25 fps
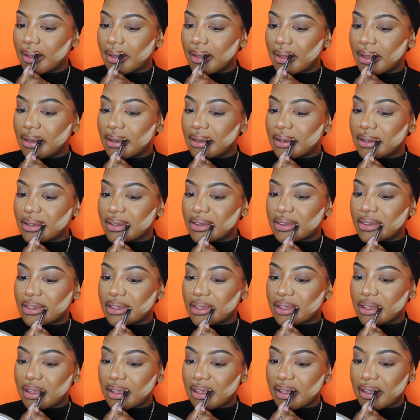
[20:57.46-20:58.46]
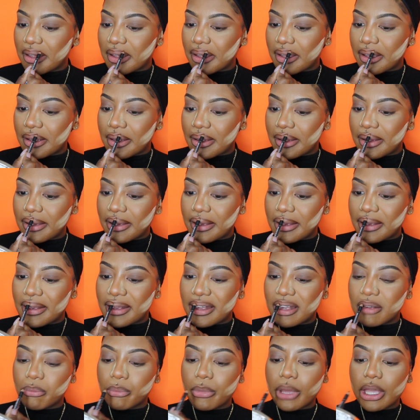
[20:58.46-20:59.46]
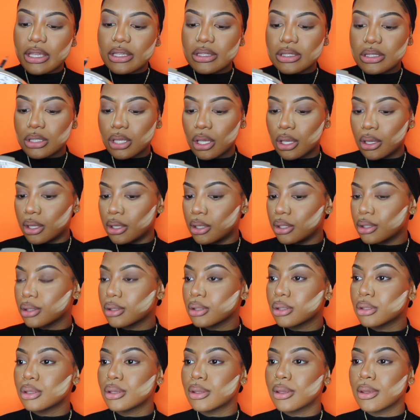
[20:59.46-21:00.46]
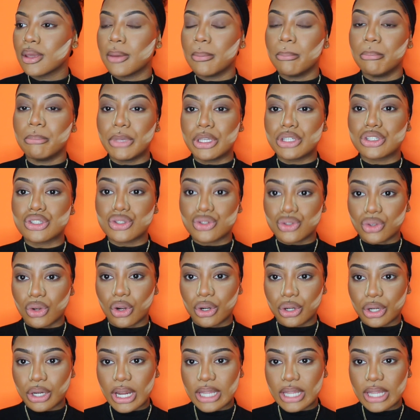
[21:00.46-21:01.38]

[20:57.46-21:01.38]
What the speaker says: it just makes me stronger